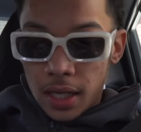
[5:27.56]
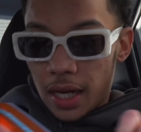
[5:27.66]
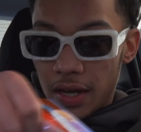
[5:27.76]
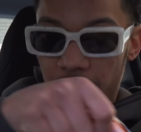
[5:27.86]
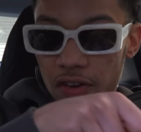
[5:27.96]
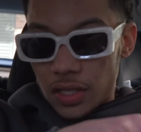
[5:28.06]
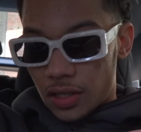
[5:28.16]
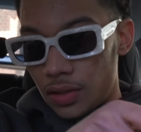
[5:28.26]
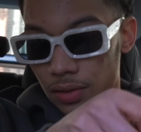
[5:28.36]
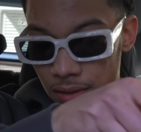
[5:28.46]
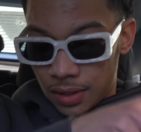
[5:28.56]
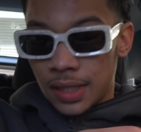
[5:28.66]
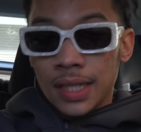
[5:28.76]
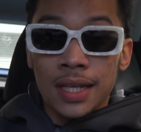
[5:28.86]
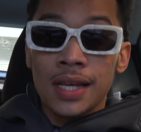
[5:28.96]
Alright, first clue.
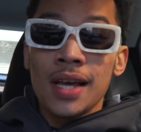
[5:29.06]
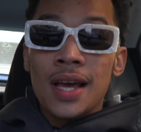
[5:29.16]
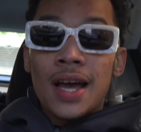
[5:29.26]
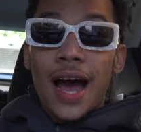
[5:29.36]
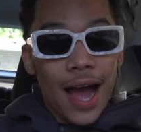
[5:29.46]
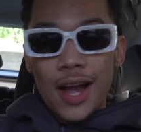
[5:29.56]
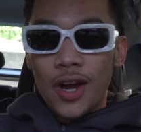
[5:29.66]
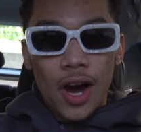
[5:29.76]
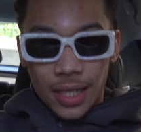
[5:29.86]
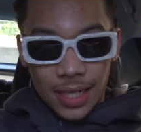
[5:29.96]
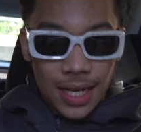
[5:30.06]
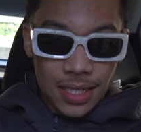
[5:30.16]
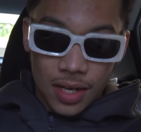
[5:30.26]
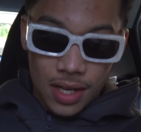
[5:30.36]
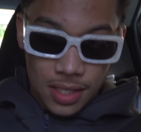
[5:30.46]
Hat and in it,
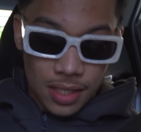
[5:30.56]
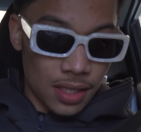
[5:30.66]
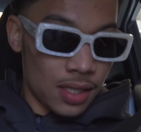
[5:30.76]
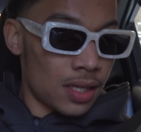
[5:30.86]
that's the answer.